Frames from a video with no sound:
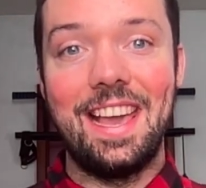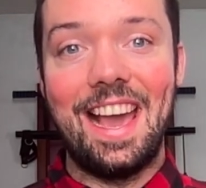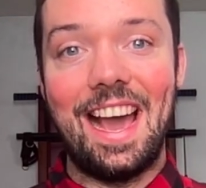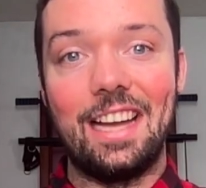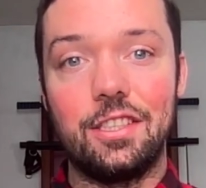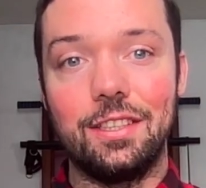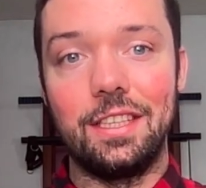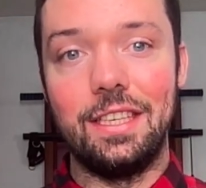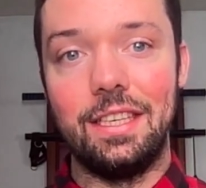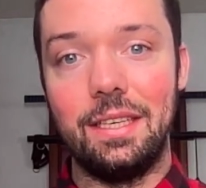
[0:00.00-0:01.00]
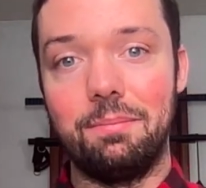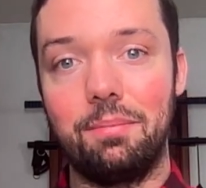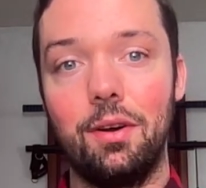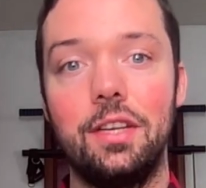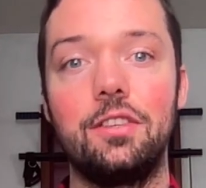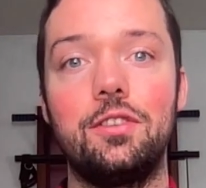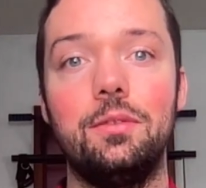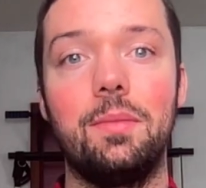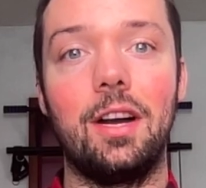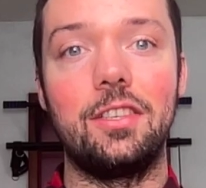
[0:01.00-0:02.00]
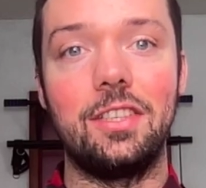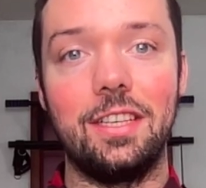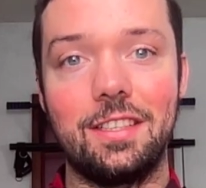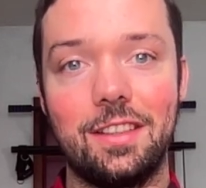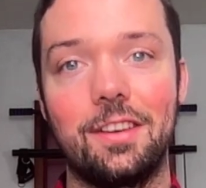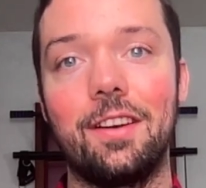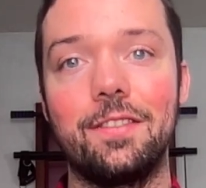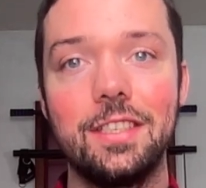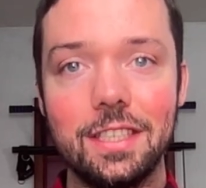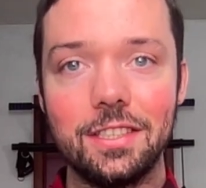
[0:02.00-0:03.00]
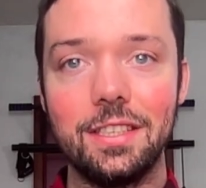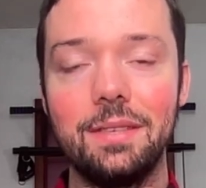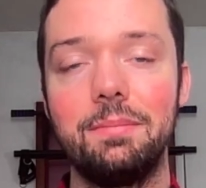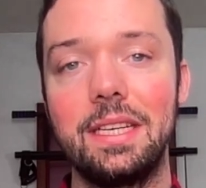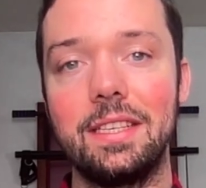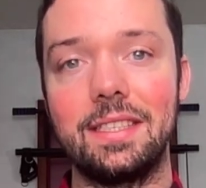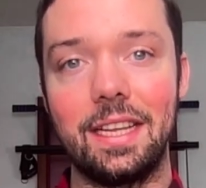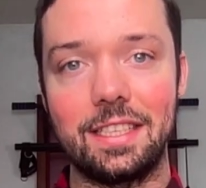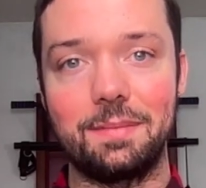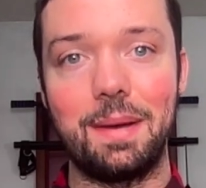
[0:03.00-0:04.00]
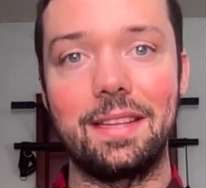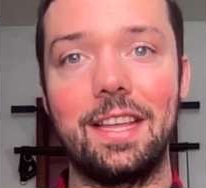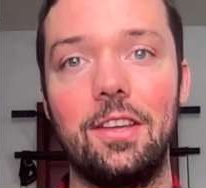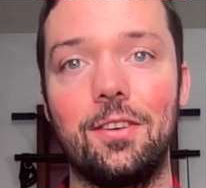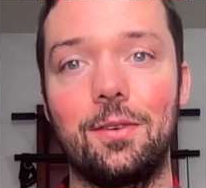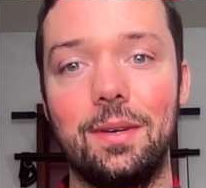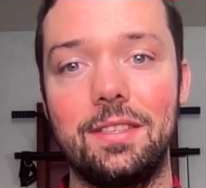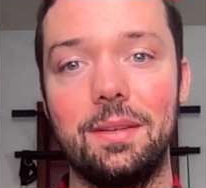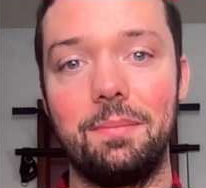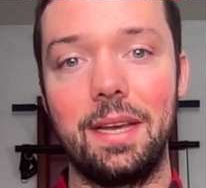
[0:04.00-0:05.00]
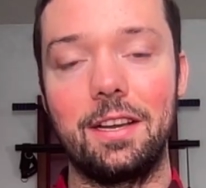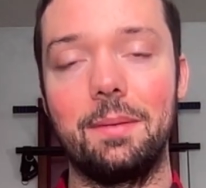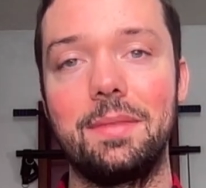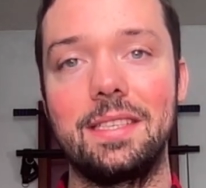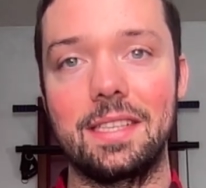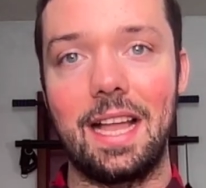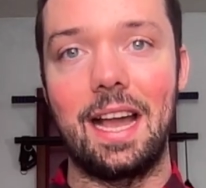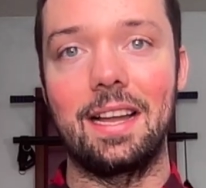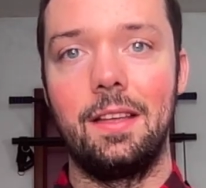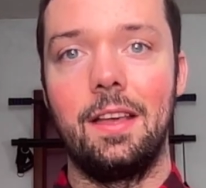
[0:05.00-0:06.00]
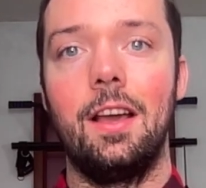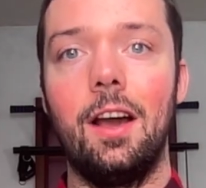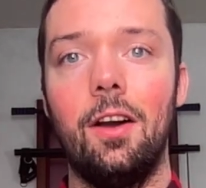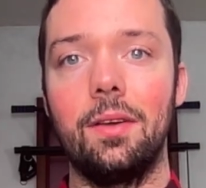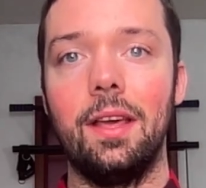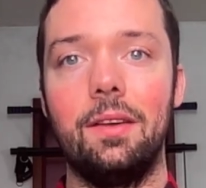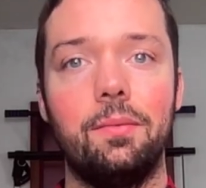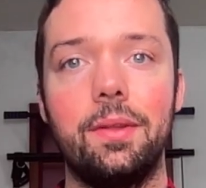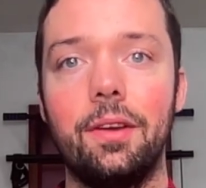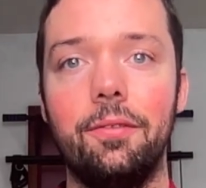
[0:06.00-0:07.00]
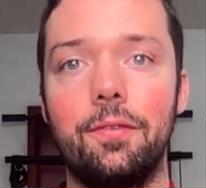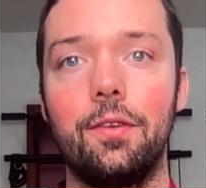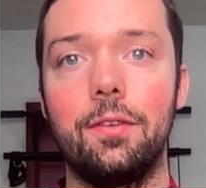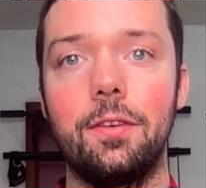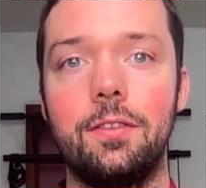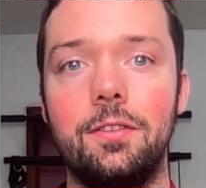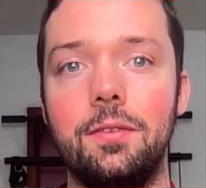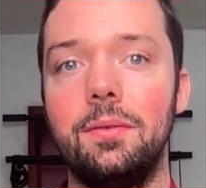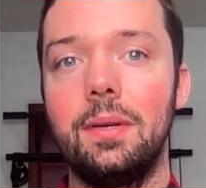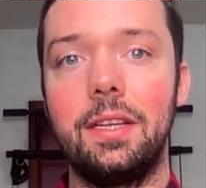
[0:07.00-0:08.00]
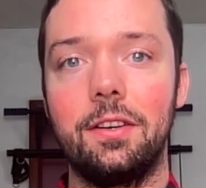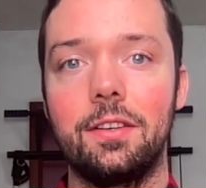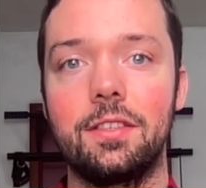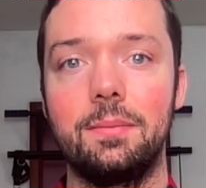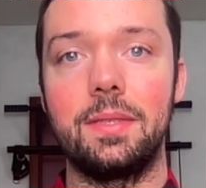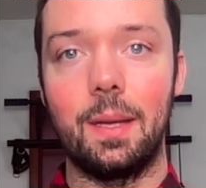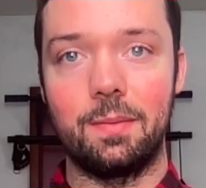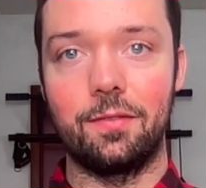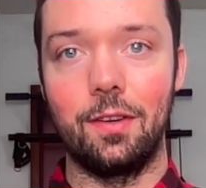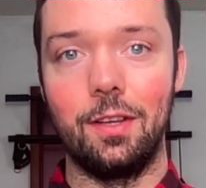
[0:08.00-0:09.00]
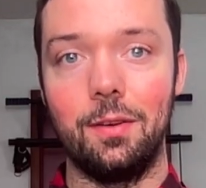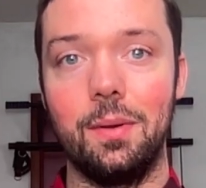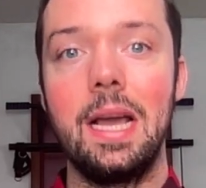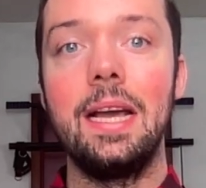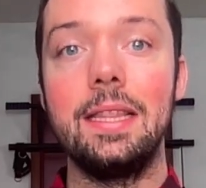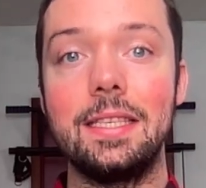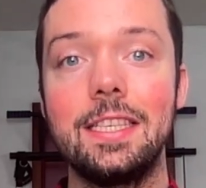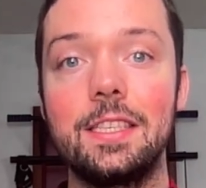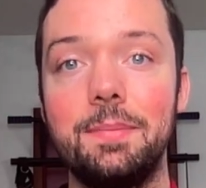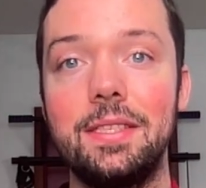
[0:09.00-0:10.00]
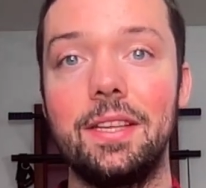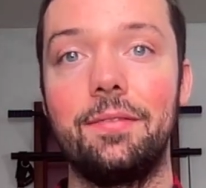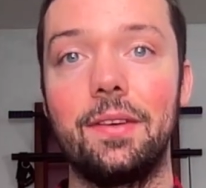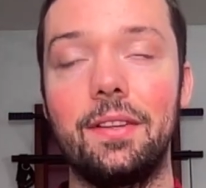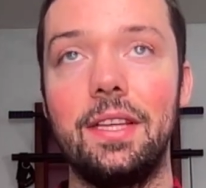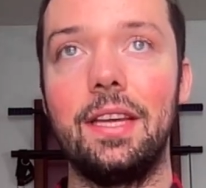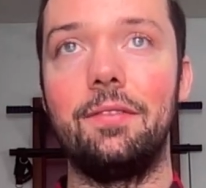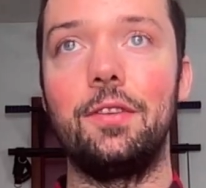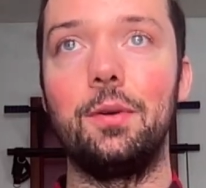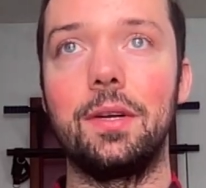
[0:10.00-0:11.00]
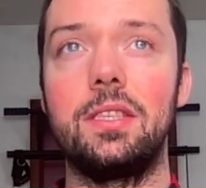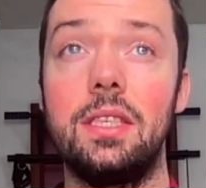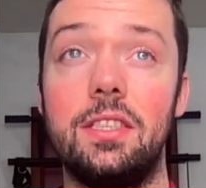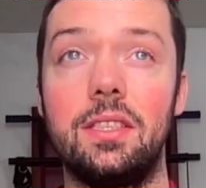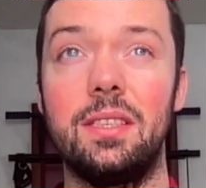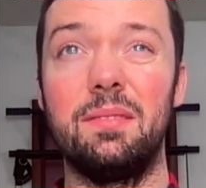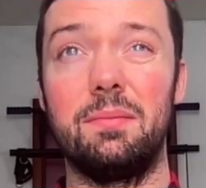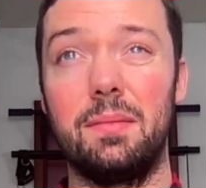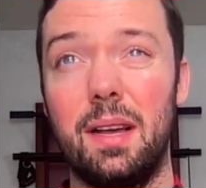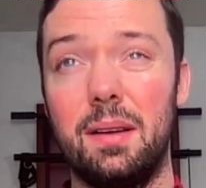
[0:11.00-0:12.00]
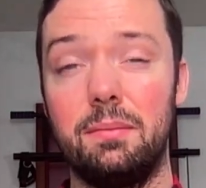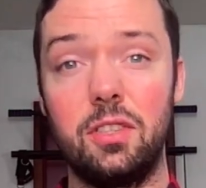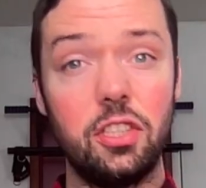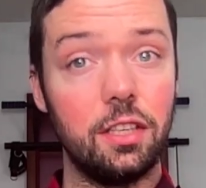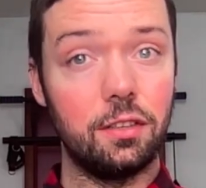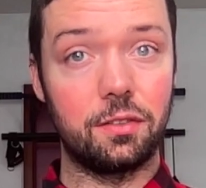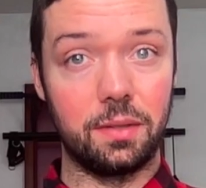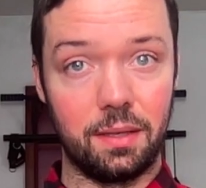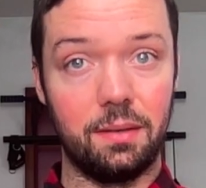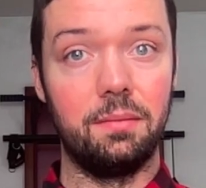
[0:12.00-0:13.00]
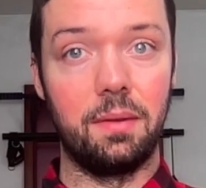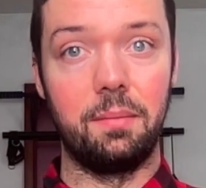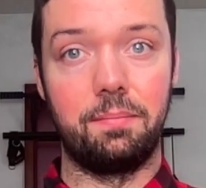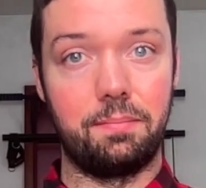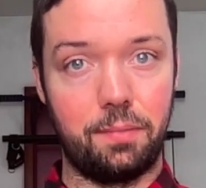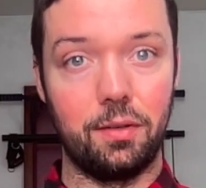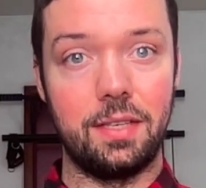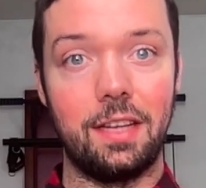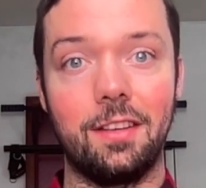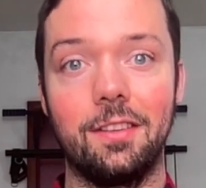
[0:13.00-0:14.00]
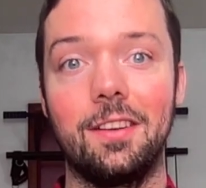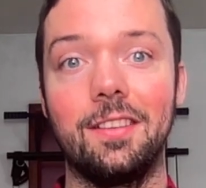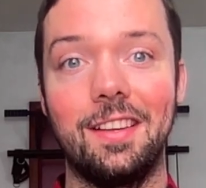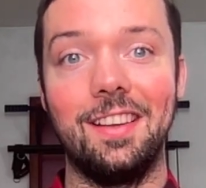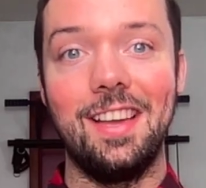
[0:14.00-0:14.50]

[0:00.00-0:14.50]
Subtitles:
actually putting too much into the conversation, because they expect that you're going to pick up the slack. Okay, without further ado, here are some tips for you. This is specifically if you are teaching children, particularly,